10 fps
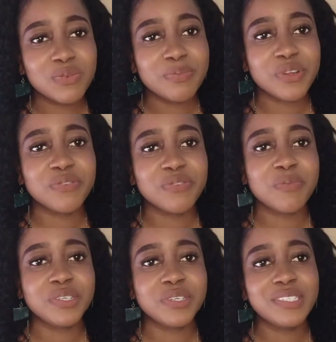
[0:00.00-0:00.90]
beautiful
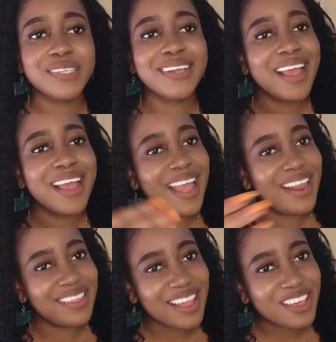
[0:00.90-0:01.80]
person,
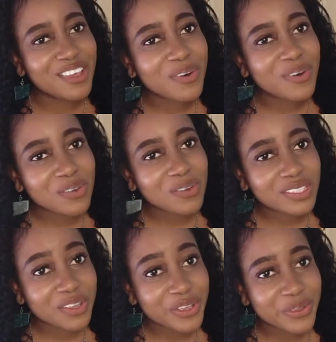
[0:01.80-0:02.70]
and thank you
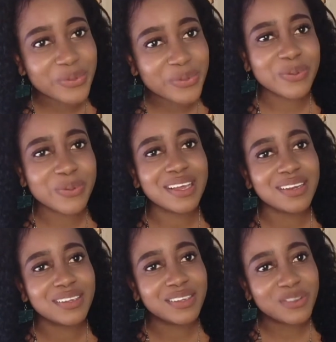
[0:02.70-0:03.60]
also you that
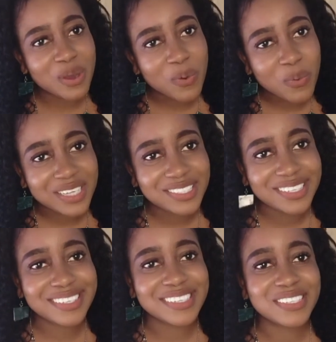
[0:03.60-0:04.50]
you are
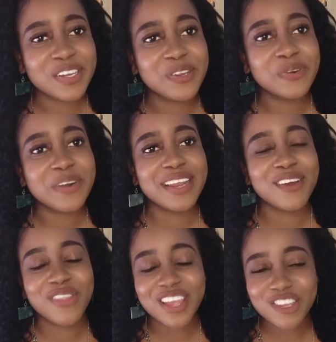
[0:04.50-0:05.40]
watching this video right
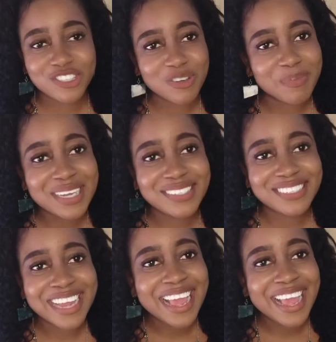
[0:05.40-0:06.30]
now. Thank you so much.
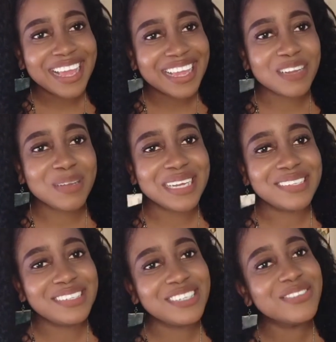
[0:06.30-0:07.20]
God
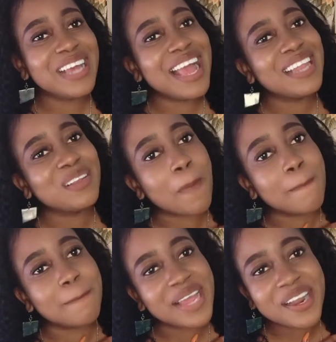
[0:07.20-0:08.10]
bless you and
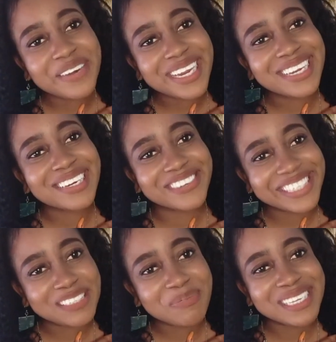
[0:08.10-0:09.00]
Merry
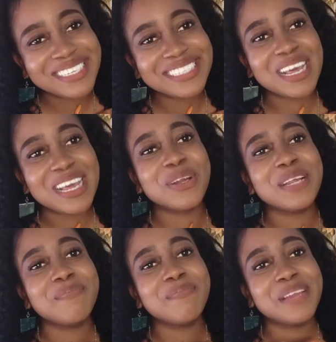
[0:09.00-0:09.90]
Christmas. I'm
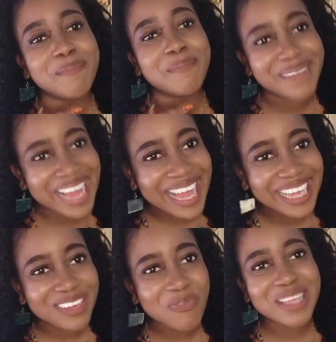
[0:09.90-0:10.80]
gonna be
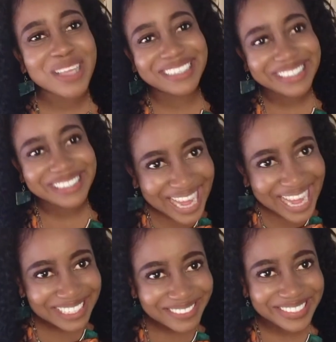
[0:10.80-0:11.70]
back with
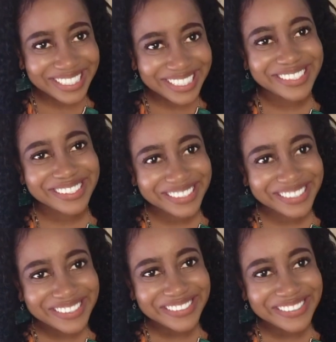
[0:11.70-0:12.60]
another video
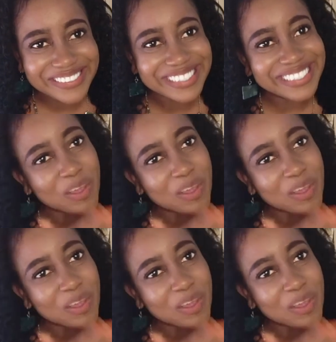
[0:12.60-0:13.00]
soon.